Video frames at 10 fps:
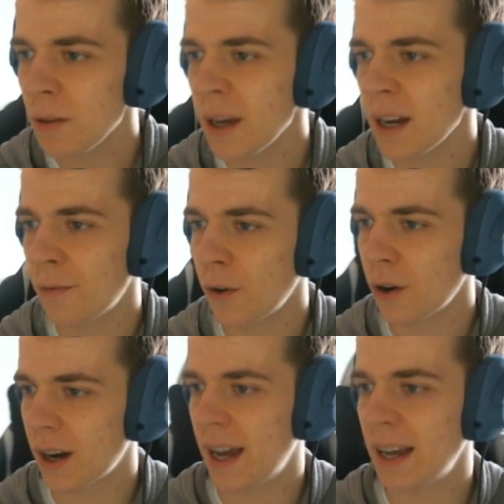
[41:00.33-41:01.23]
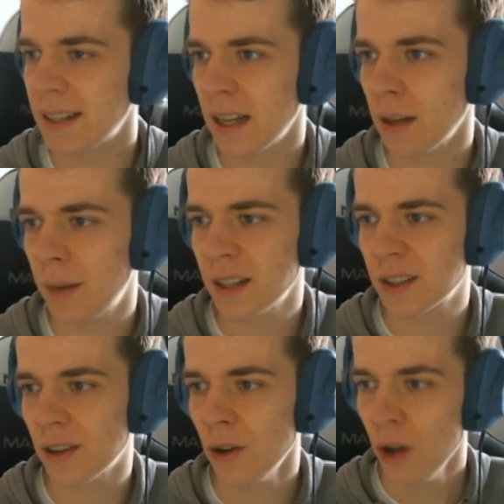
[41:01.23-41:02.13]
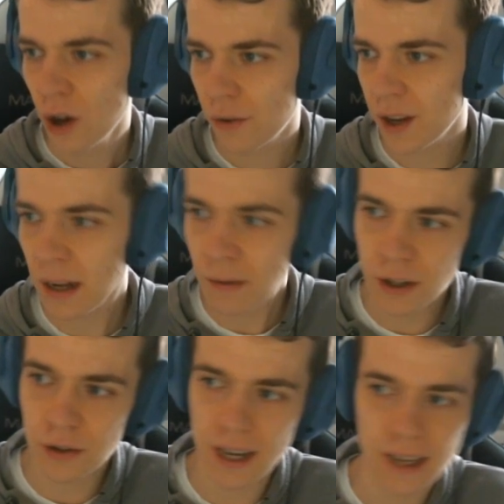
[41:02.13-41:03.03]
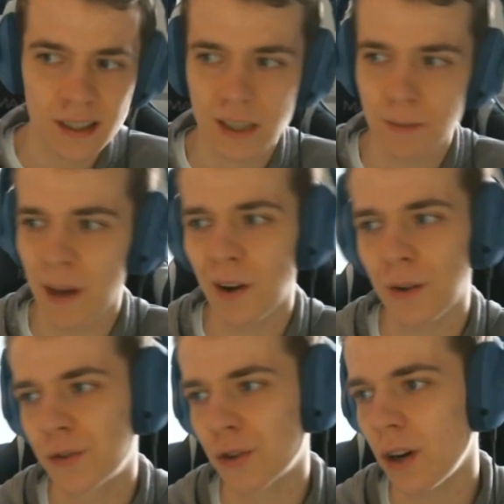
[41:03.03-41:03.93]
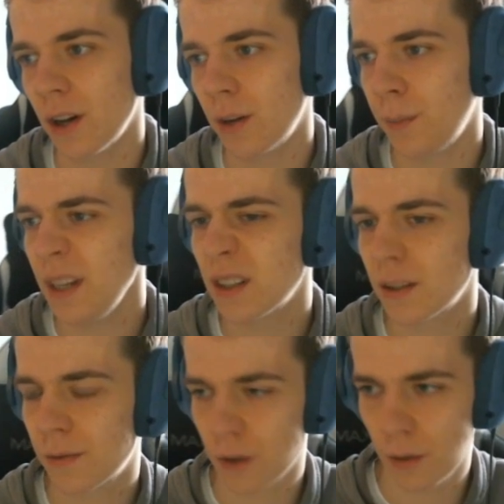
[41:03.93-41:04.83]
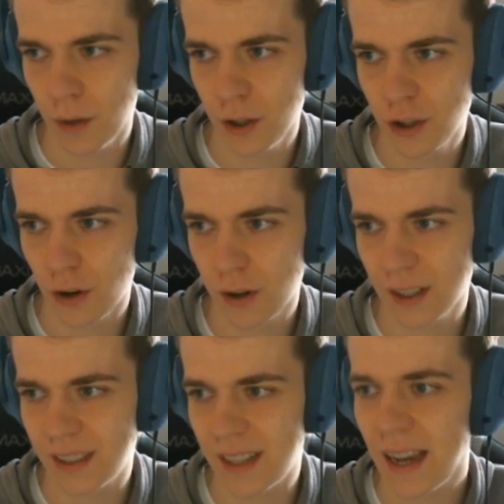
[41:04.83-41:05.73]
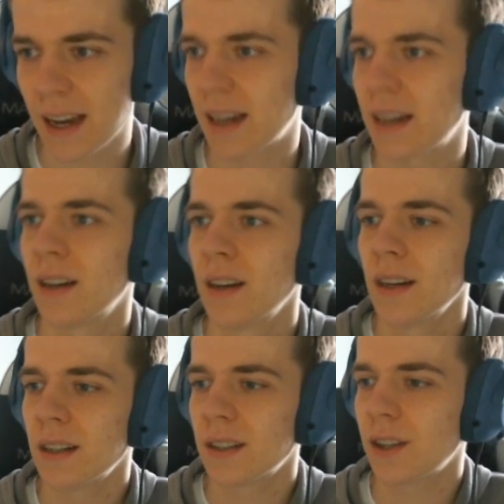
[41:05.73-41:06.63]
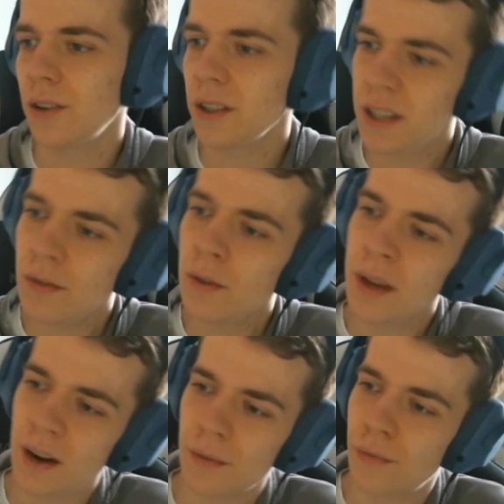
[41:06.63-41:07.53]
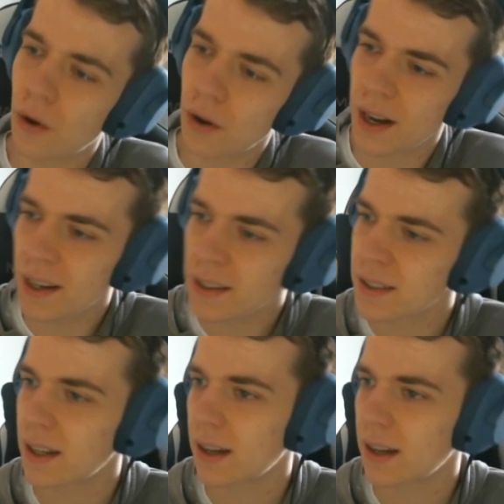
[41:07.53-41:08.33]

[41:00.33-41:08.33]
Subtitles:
mana 4/8 elemental. Whenever you cast a spell, draw a minion from your deck. So a 7 mana 4/8